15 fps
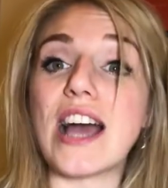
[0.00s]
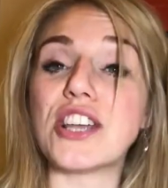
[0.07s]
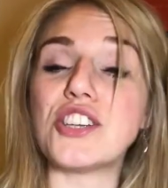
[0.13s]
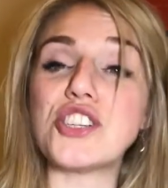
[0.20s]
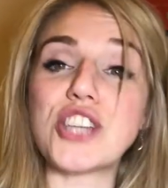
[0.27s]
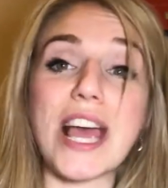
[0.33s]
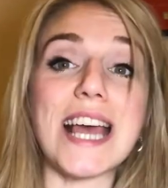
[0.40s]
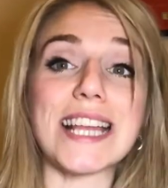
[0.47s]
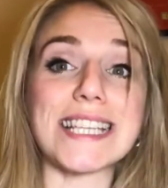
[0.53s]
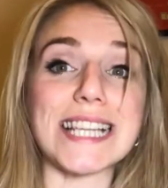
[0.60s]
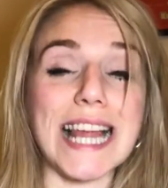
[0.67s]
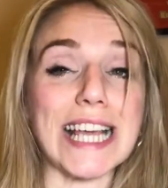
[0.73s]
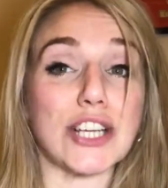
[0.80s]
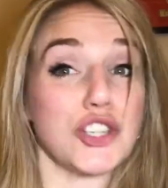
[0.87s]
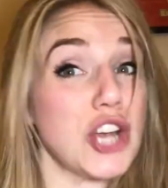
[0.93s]
shed
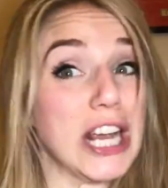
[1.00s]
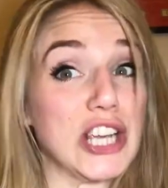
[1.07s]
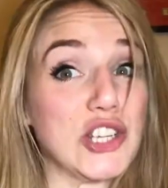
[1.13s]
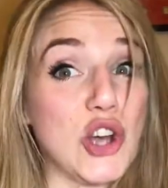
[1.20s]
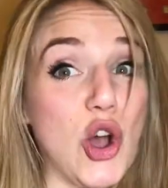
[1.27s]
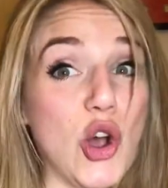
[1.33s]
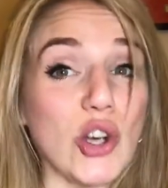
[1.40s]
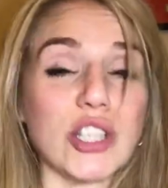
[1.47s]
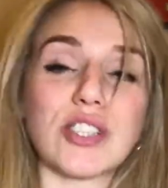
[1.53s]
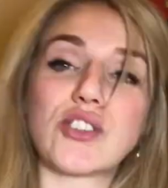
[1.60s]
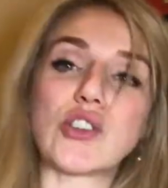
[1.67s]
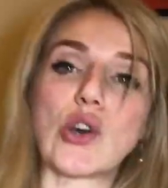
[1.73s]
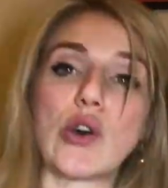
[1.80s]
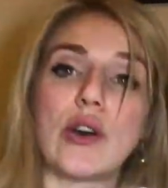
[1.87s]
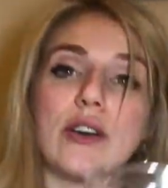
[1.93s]
like a shaggy dog,
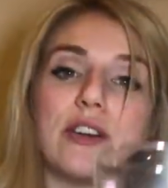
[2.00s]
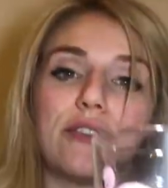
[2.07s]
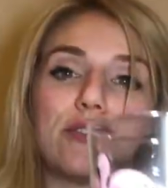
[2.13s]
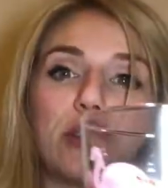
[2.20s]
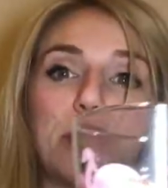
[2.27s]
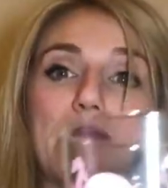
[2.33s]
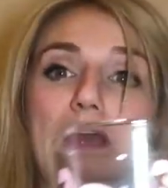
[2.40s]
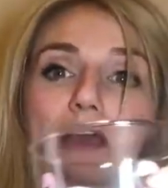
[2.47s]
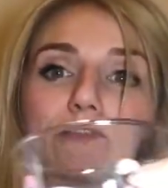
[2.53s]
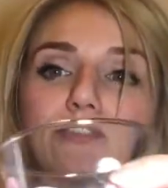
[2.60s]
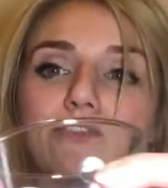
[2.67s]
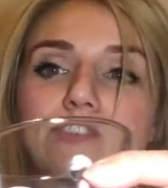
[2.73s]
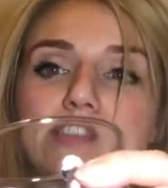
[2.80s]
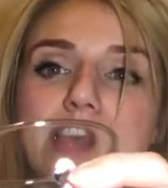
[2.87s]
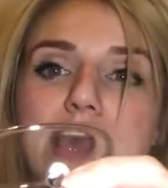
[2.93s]
so I've got to be careful
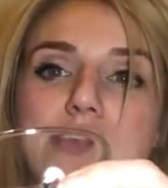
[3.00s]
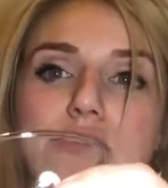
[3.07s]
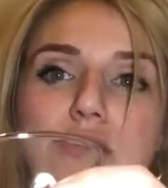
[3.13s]
of this hair